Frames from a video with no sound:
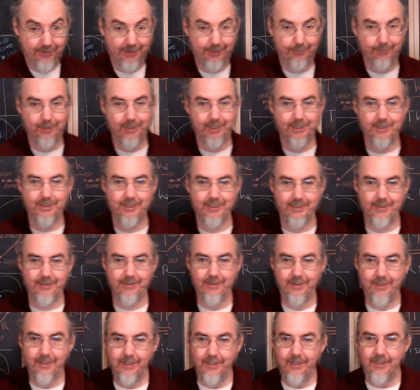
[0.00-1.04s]
Project,
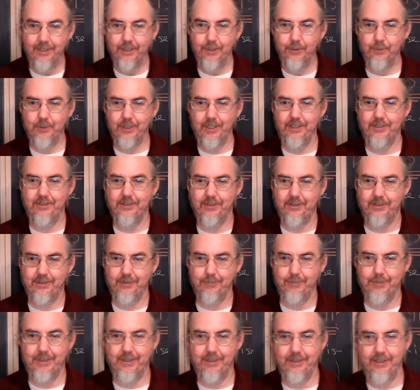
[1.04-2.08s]
where I talk
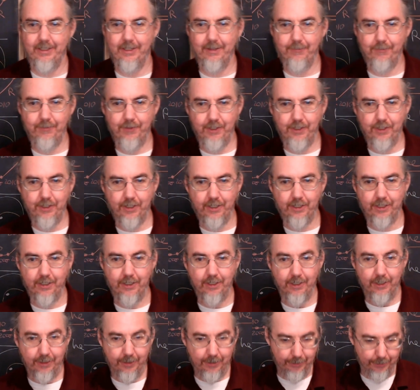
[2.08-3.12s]
about FDR,
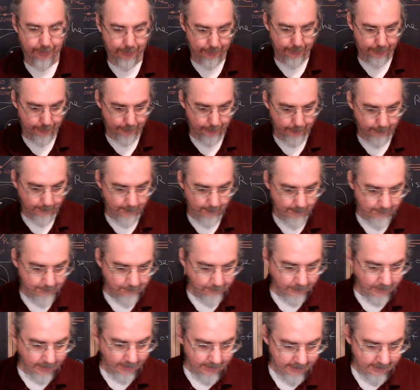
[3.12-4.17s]
who
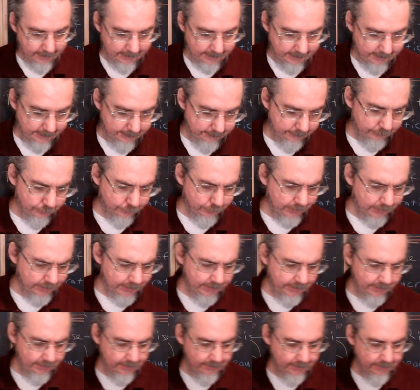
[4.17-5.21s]

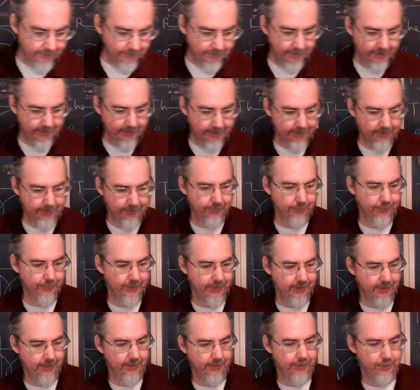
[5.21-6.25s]
really stands
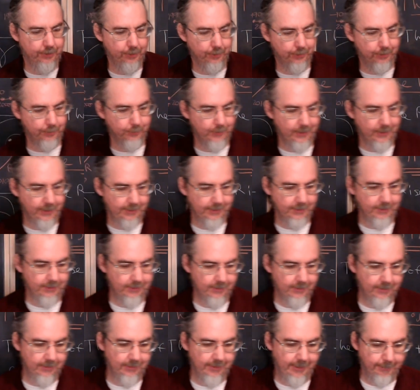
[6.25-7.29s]
with George Washington
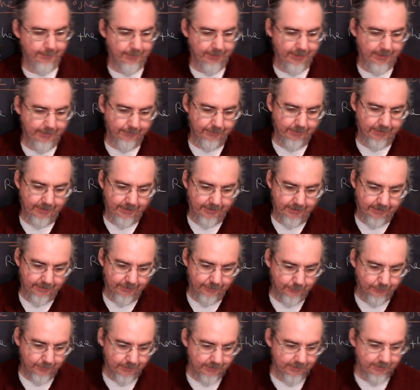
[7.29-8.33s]
and Abraham Lincoln as
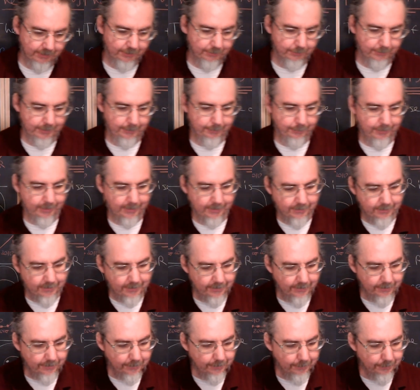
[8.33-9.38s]
one of the three
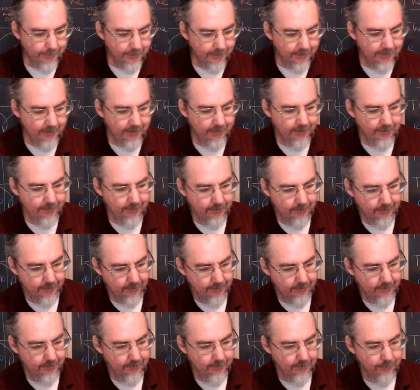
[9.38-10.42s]
presidents who really
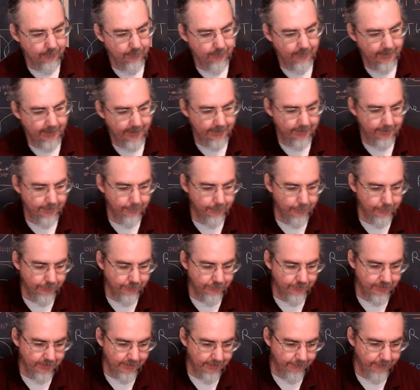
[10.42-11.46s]
had the most
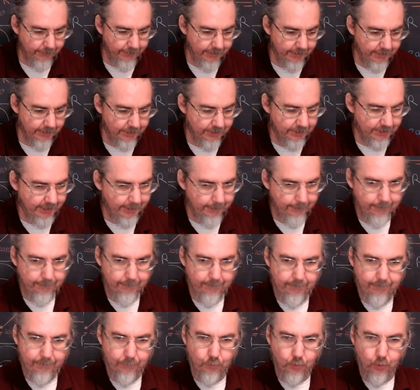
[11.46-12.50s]
significant
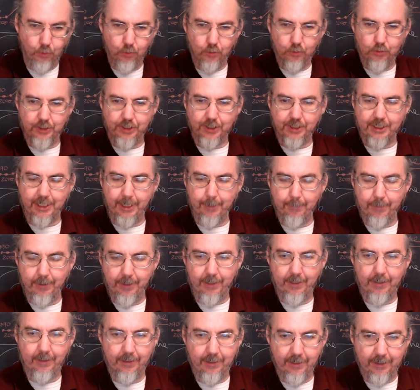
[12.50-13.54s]
role in
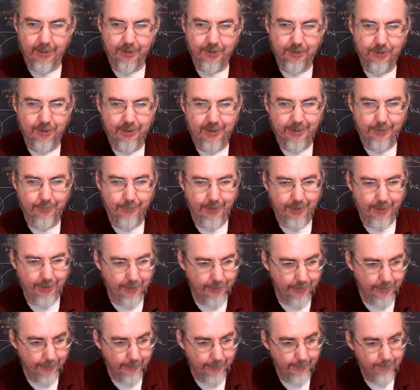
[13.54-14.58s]
shaping the country that we
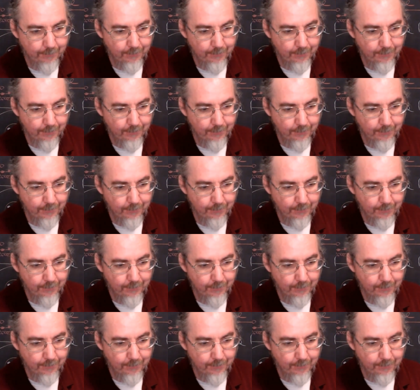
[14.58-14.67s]
know.